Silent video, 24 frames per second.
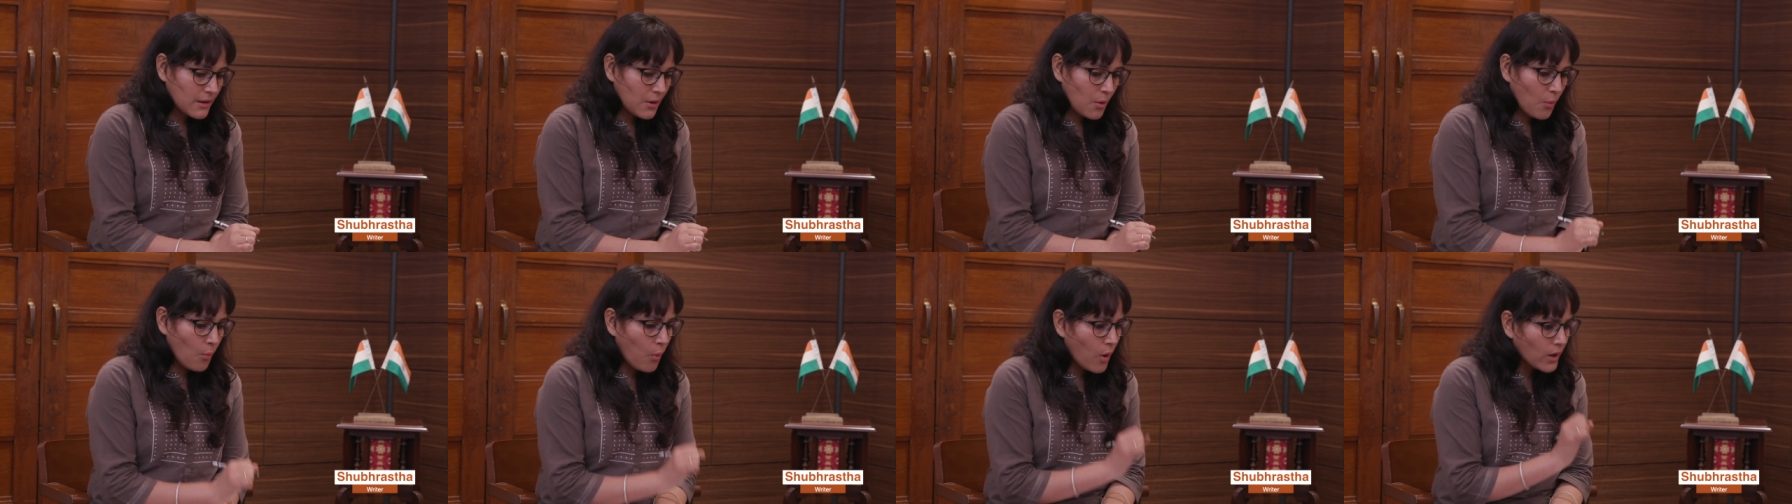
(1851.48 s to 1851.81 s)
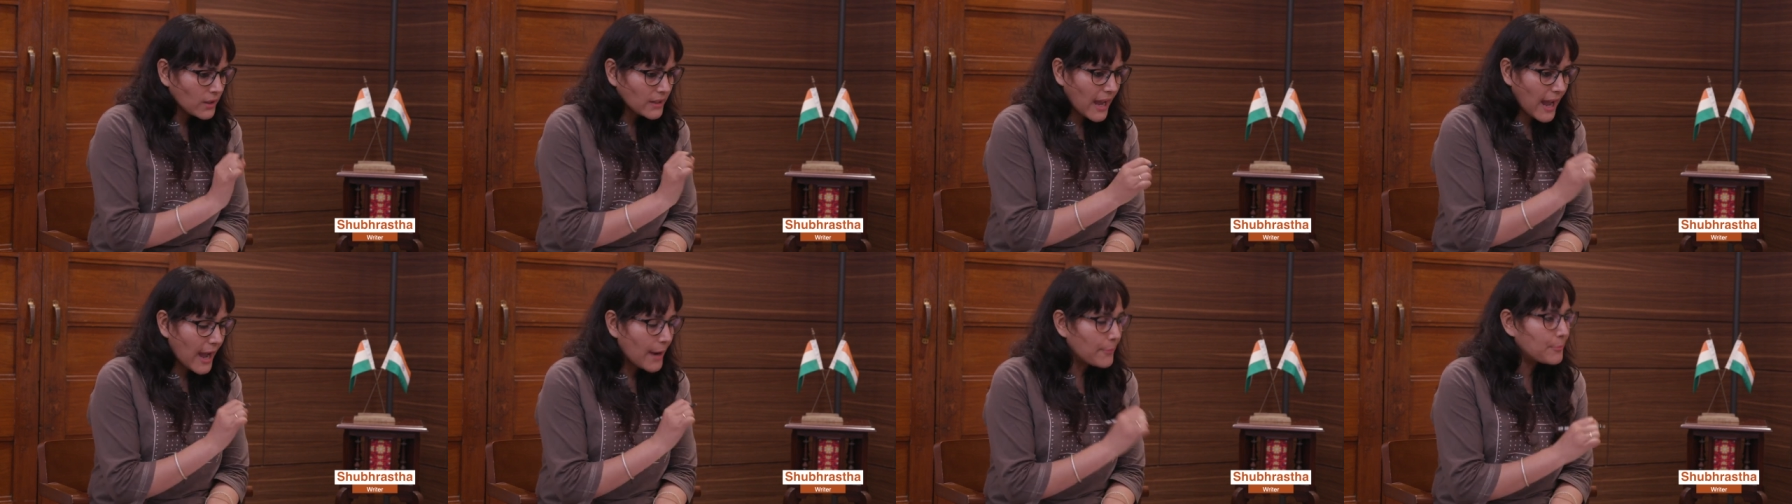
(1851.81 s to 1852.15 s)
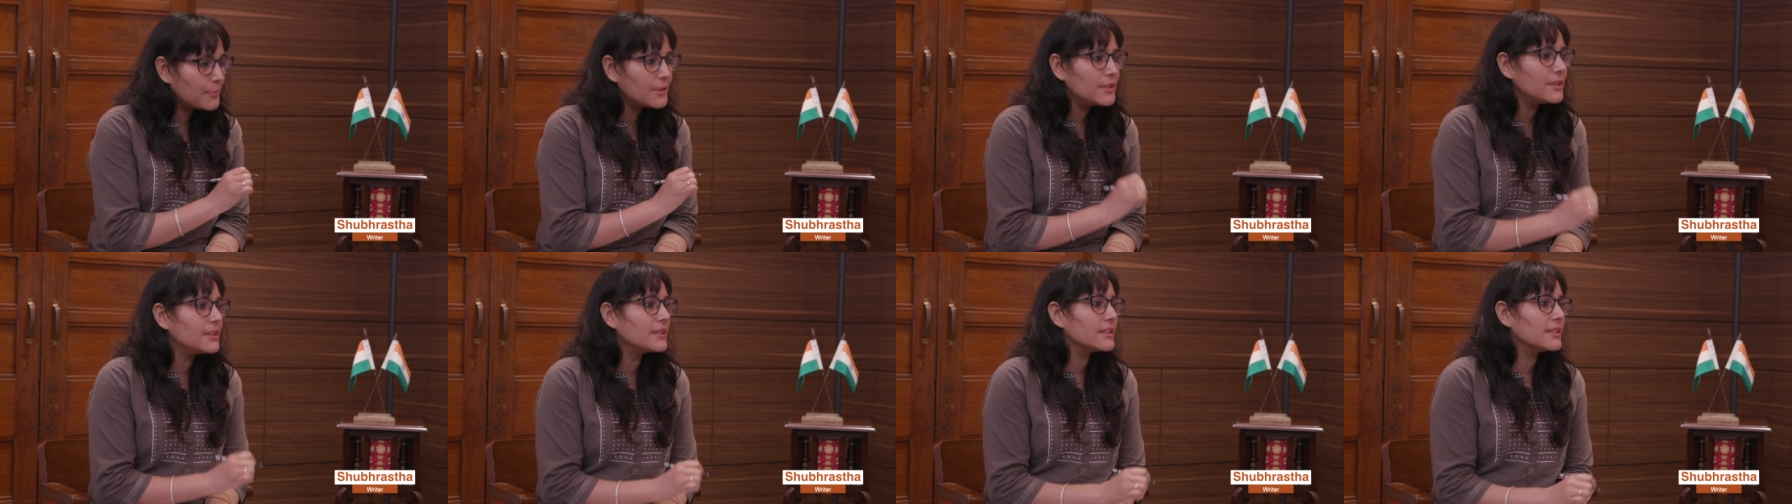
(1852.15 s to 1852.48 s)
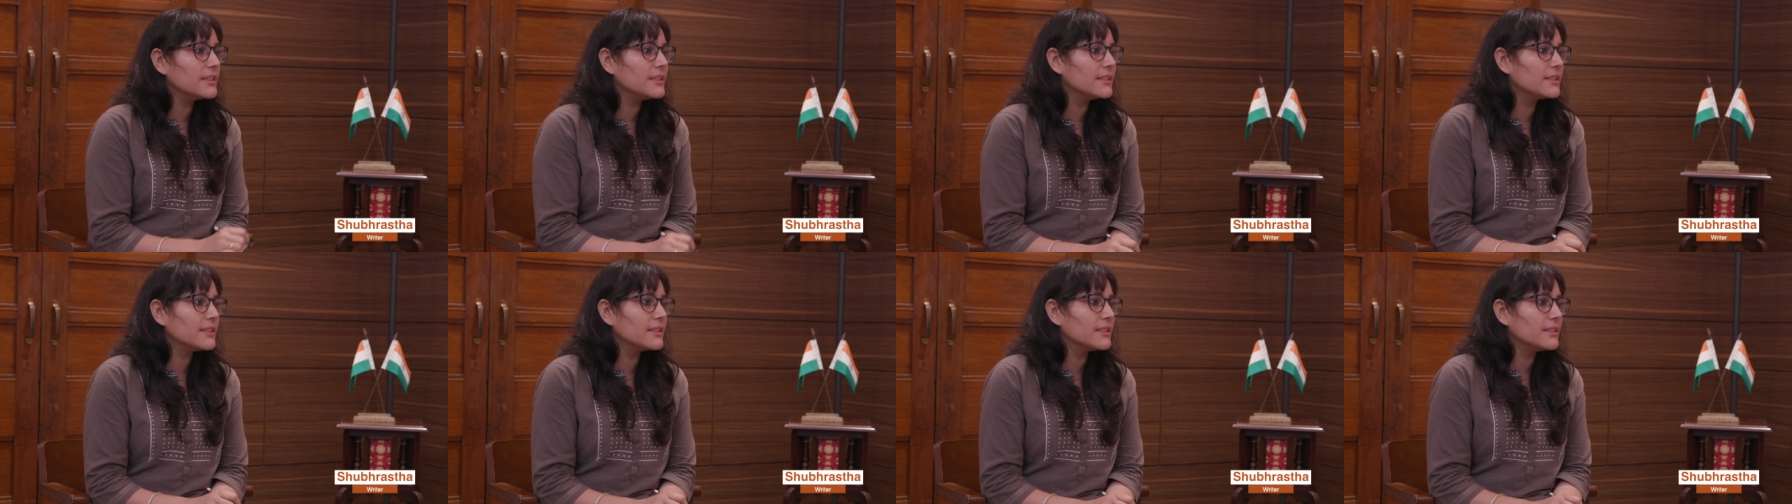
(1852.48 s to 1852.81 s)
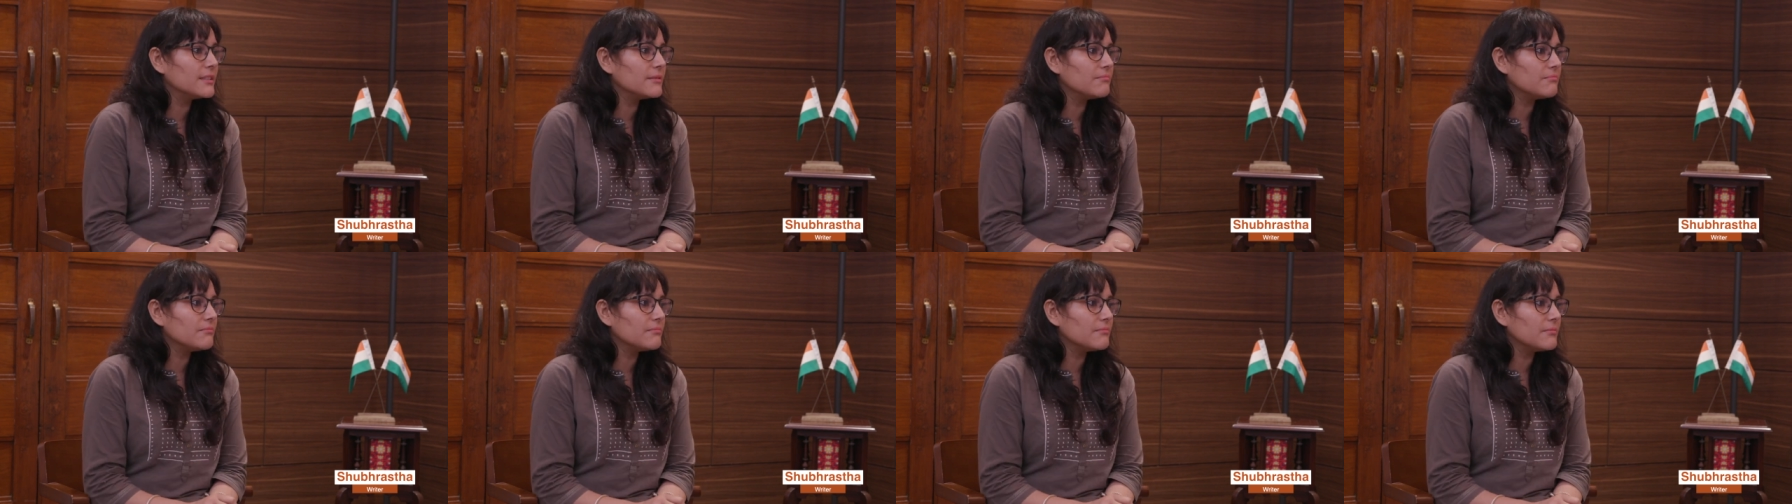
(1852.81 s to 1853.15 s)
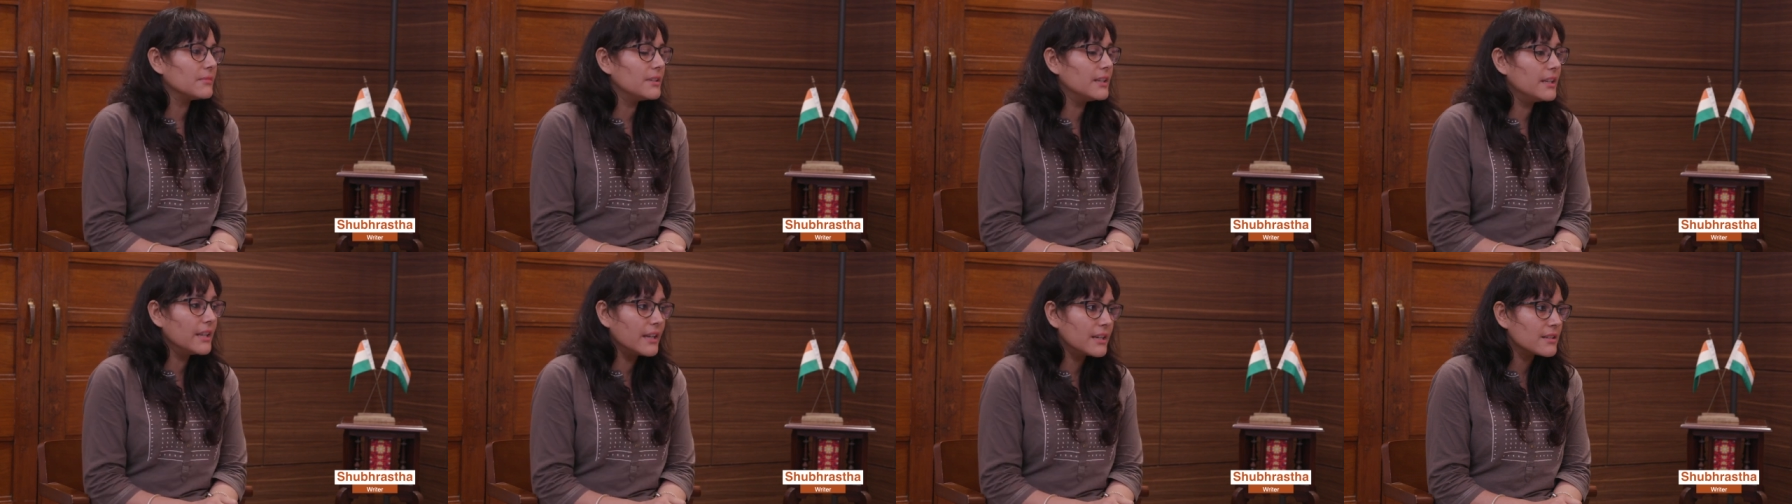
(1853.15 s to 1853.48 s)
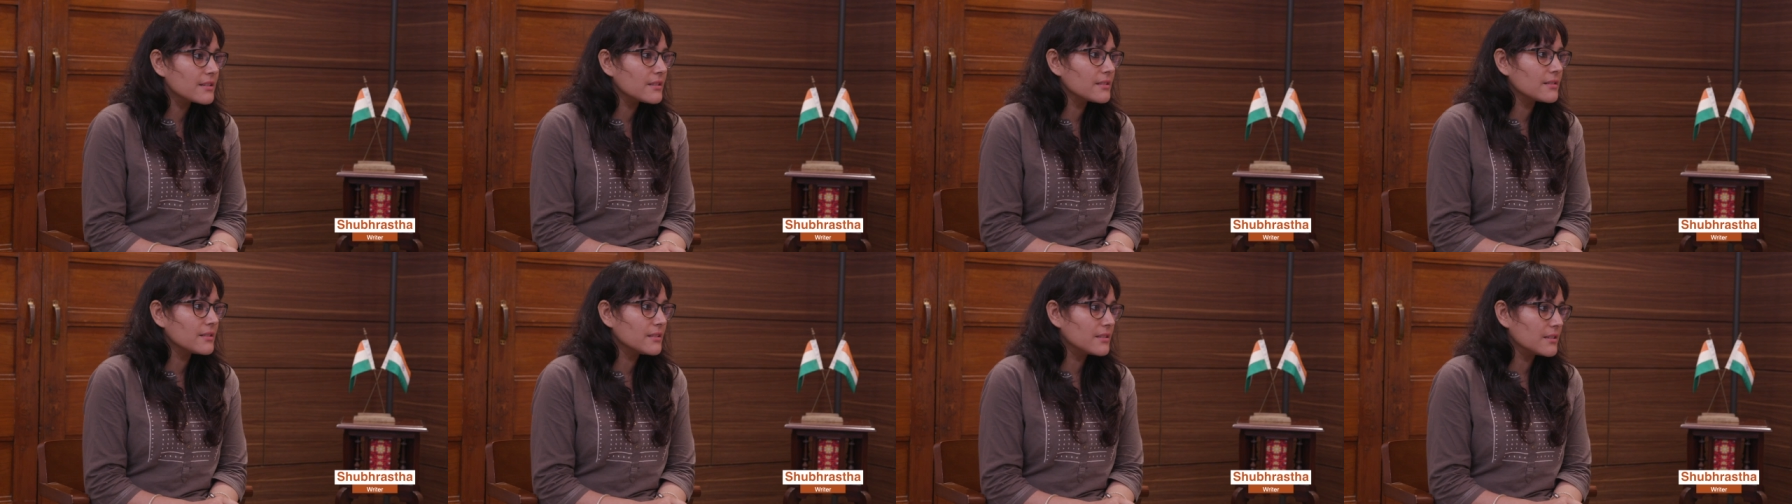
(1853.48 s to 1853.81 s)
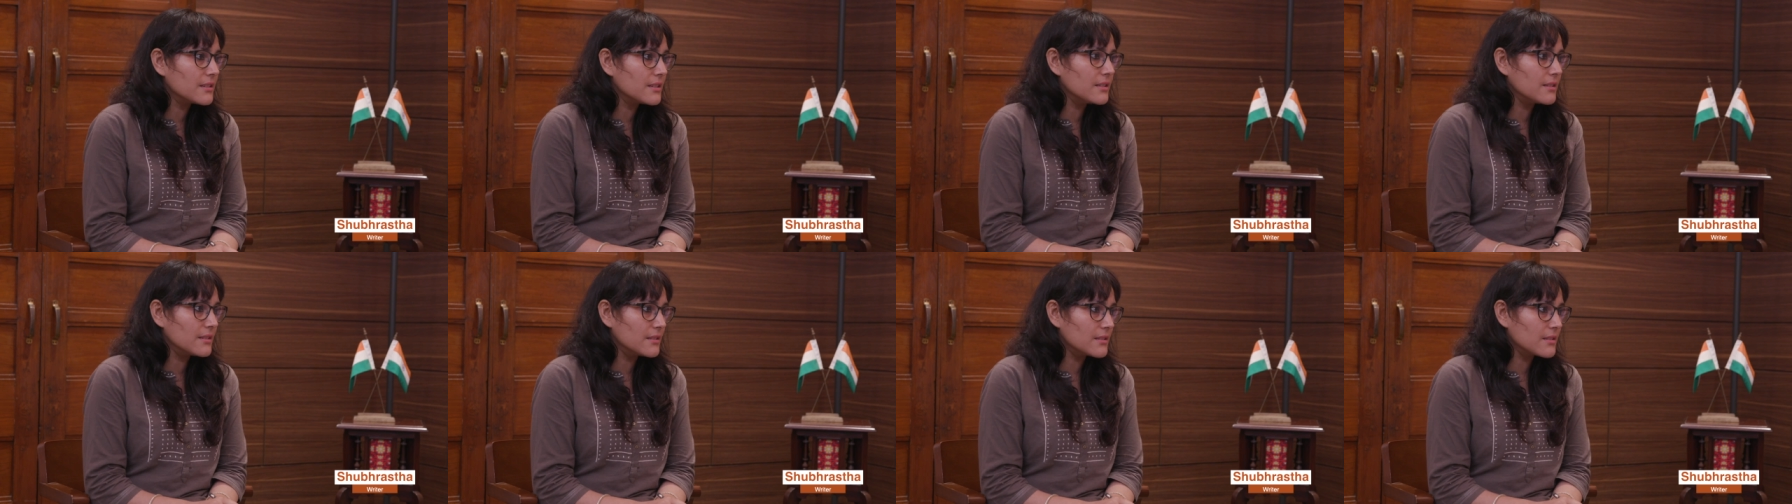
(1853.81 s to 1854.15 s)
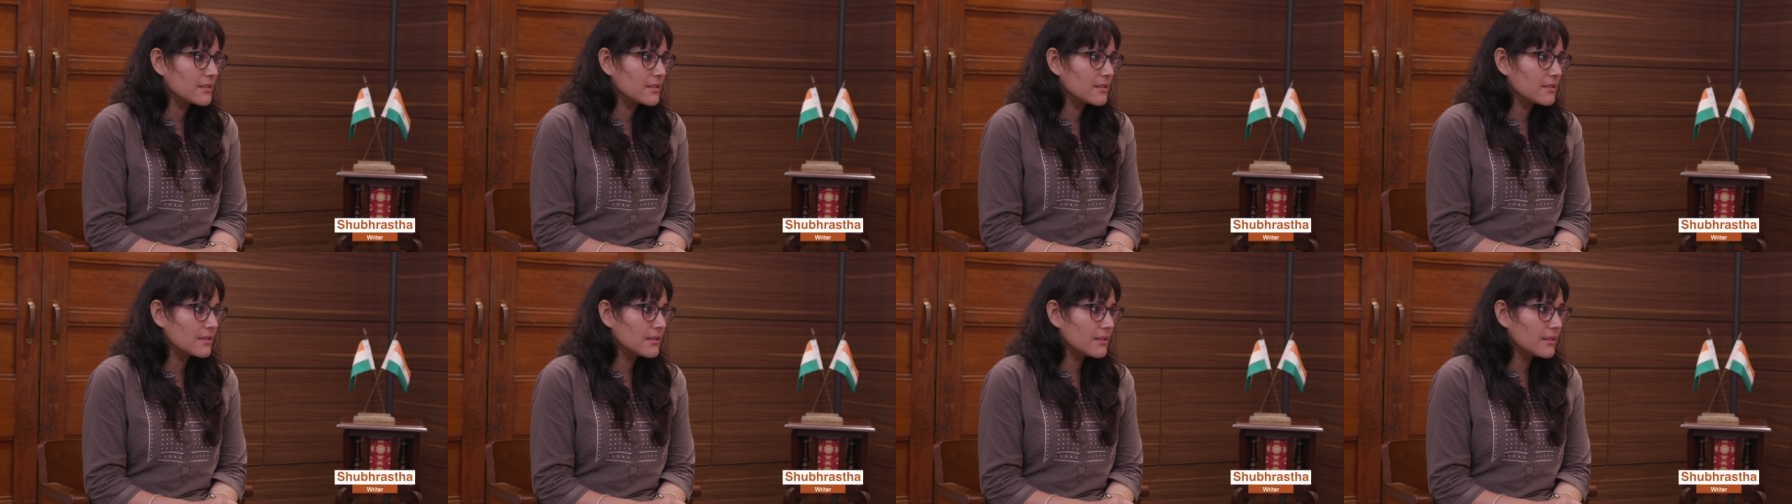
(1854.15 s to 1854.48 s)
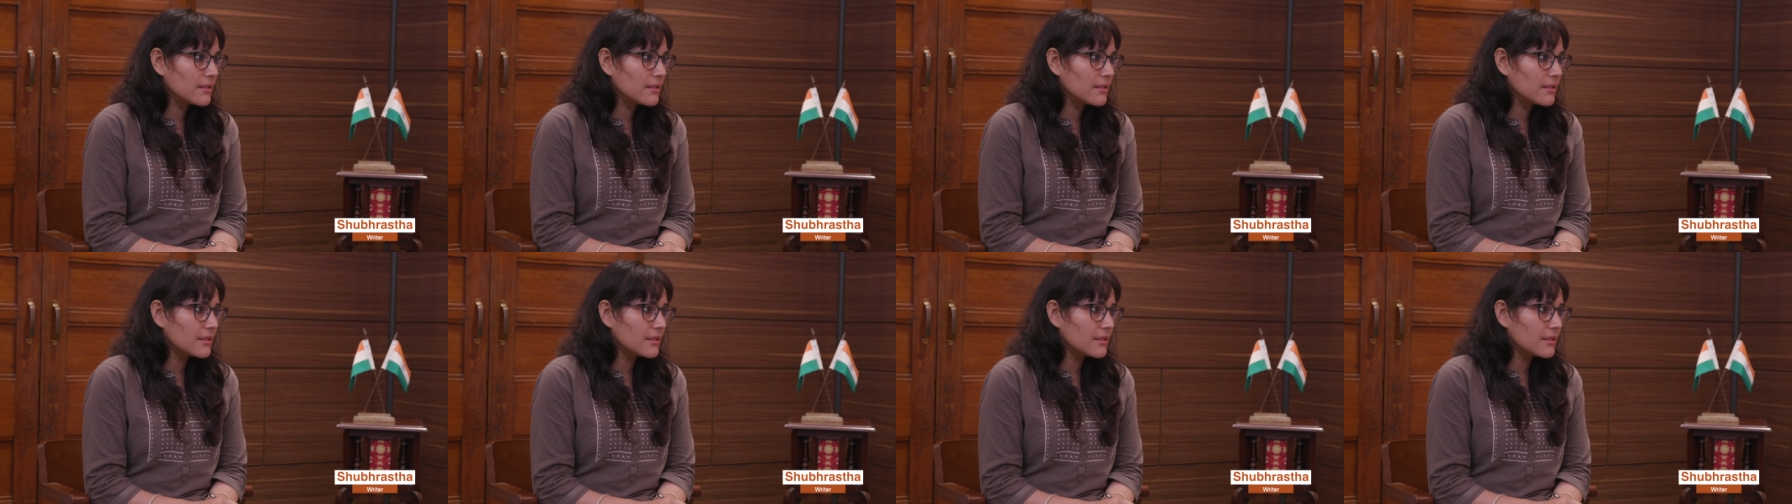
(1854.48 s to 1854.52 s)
What happened in the later 30 years